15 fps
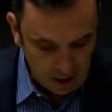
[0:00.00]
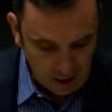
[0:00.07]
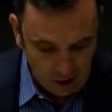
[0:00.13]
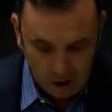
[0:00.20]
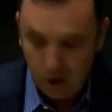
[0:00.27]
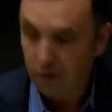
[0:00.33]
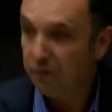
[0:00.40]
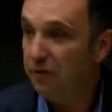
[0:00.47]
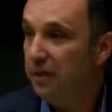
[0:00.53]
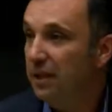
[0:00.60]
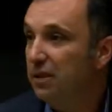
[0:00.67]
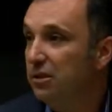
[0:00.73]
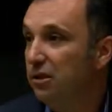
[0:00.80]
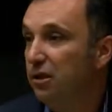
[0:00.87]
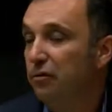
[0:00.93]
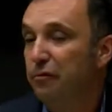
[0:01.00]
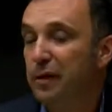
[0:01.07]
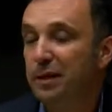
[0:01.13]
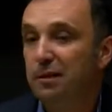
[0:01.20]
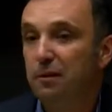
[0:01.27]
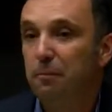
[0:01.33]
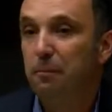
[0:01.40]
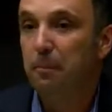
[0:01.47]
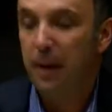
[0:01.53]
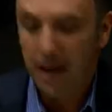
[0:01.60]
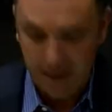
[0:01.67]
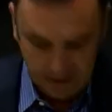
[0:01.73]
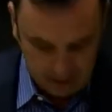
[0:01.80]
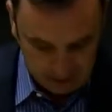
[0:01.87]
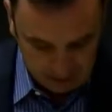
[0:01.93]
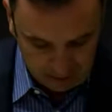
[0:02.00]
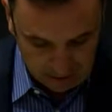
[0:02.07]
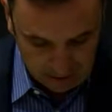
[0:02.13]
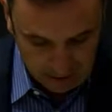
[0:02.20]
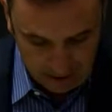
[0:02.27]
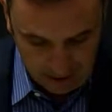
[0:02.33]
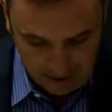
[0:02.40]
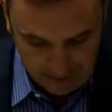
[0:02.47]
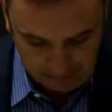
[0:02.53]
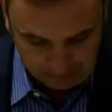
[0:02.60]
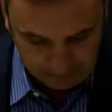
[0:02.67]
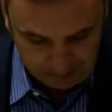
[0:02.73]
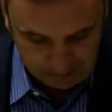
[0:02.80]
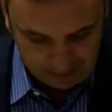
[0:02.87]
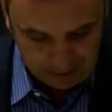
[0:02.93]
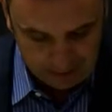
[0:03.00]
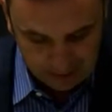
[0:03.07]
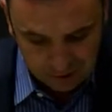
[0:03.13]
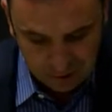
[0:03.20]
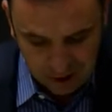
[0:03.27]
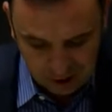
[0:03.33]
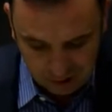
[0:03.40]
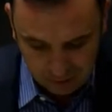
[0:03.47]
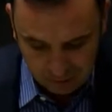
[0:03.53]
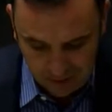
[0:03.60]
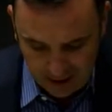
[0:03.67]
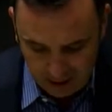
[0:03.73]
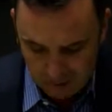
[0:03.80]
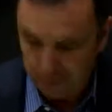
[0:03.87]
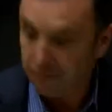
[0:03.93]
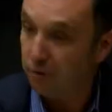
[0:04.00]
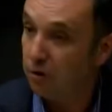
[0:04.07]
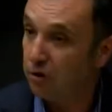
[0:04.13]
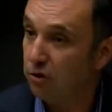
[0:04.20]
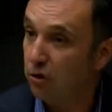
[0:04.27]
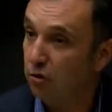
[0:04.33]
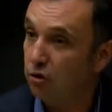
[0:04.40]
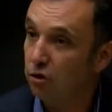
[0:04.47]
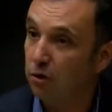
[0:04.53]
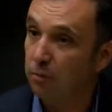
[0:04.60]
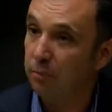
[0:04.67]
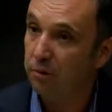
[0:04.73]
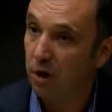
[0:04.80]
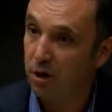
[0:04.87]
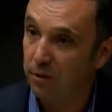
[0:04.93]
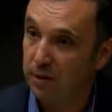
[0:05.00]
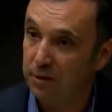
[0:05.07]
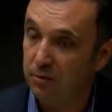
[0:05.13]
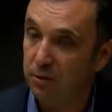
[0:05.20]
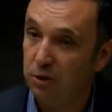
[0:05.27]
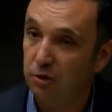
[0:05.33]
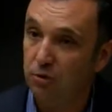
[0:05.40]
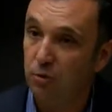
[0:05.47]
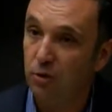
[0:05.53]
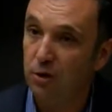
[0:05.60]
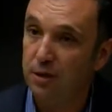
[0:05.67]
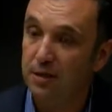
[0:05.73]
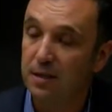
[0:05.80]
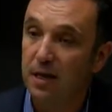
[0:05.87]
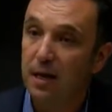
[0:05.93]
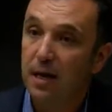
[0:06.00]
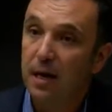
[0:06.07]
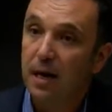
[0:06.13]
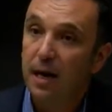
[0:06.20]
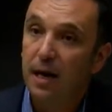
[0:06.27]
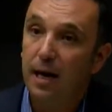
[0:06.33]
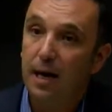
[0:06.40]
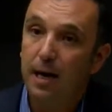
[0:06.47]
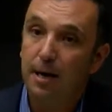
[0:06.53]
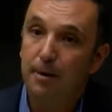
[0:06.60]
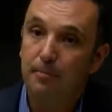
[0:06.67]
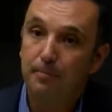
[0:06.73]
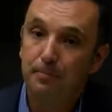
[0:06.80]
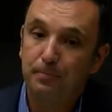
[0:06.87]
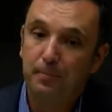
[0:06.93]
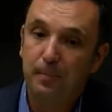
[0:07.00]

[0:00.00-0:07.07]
of the intergovernmental panel, um, the International Panel for Social Progress, which was um,